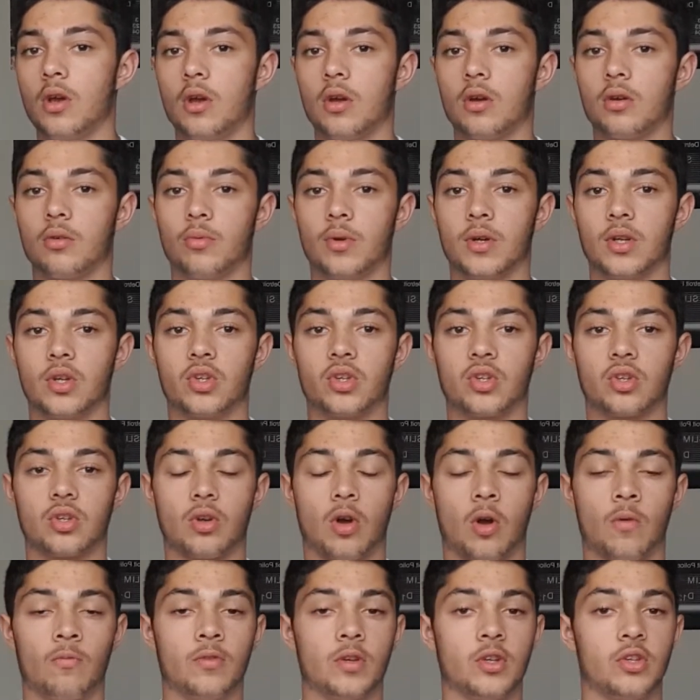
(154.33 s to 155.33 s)
which
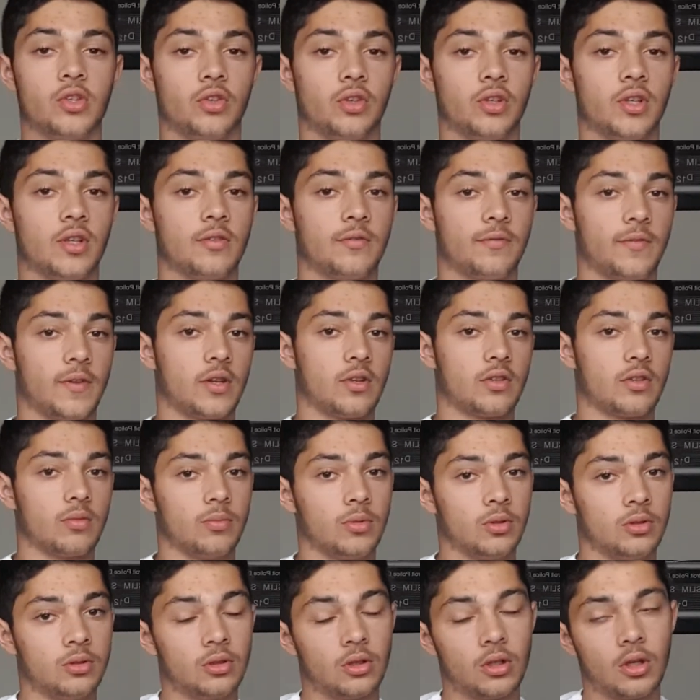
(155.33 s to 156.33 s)
obviously is
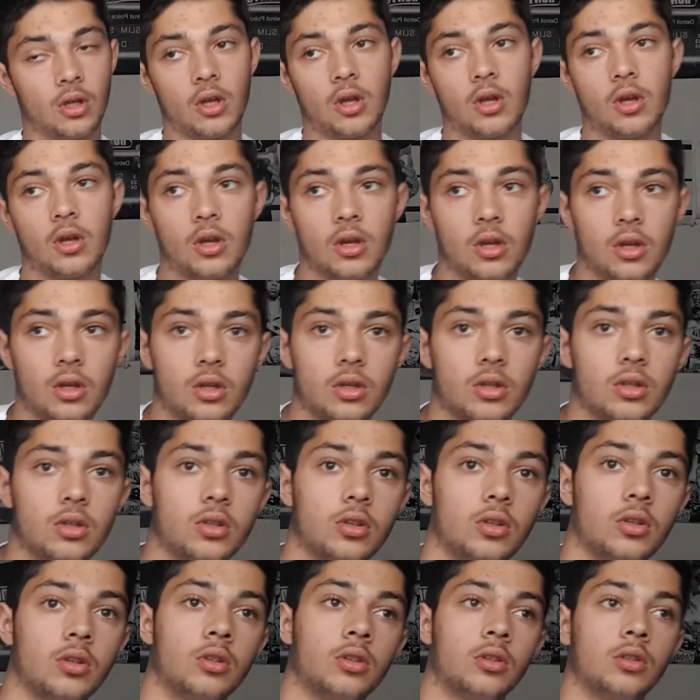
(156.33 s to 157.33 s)
fixable.
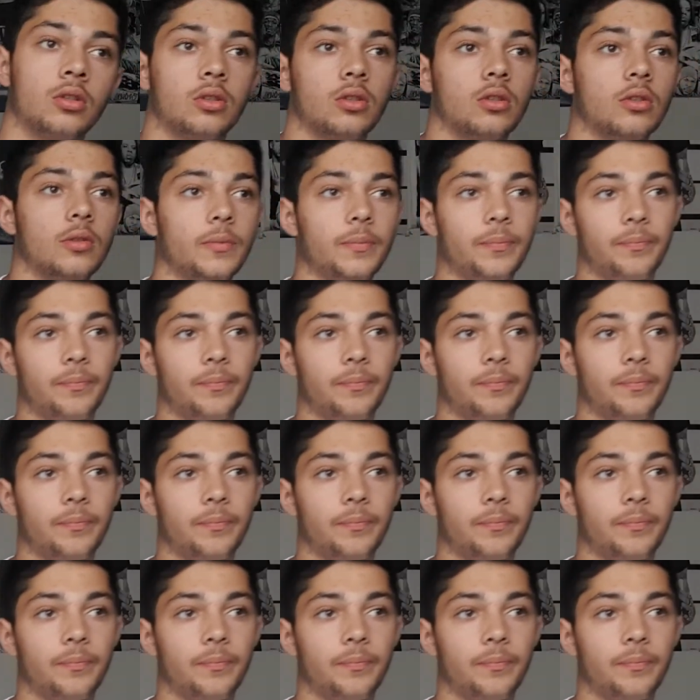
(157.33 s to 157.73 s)
So